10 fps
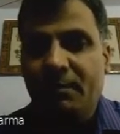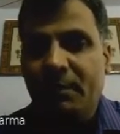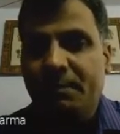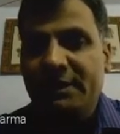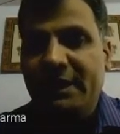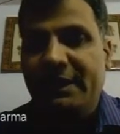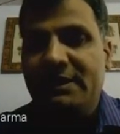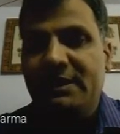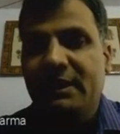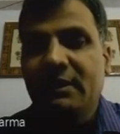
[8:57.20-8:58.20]

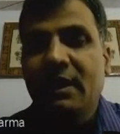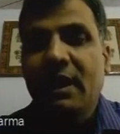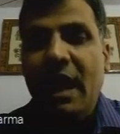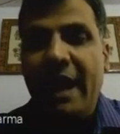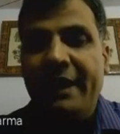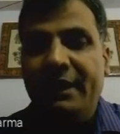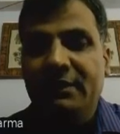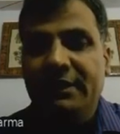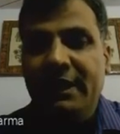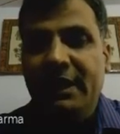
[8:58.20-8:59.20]
presentation, and
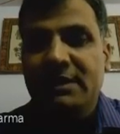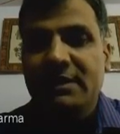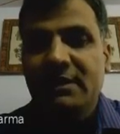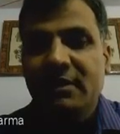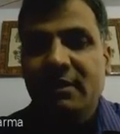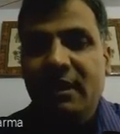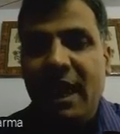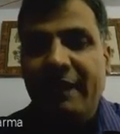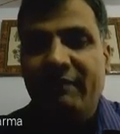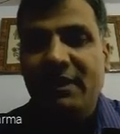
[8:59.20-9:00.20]
in this
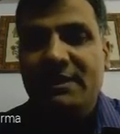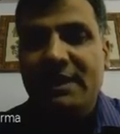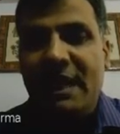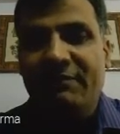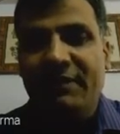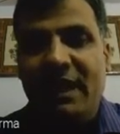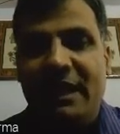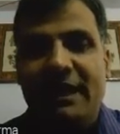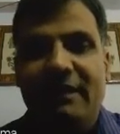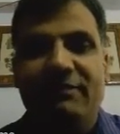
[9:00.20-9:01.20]
I will start
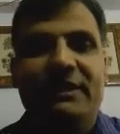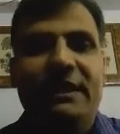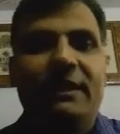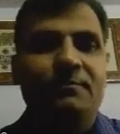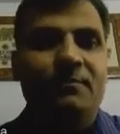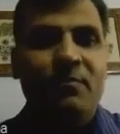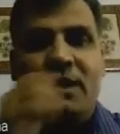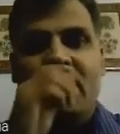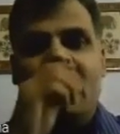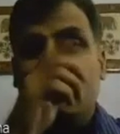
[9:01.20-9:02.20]
again with the
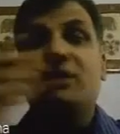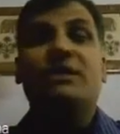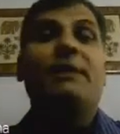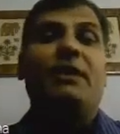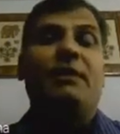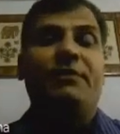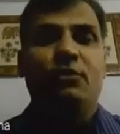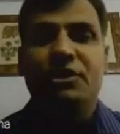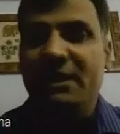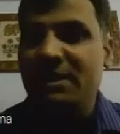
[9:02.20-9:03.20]
concept of
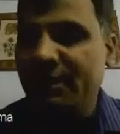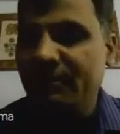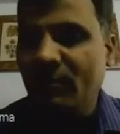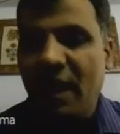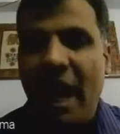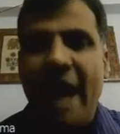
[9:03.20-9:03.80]
remote sensing. I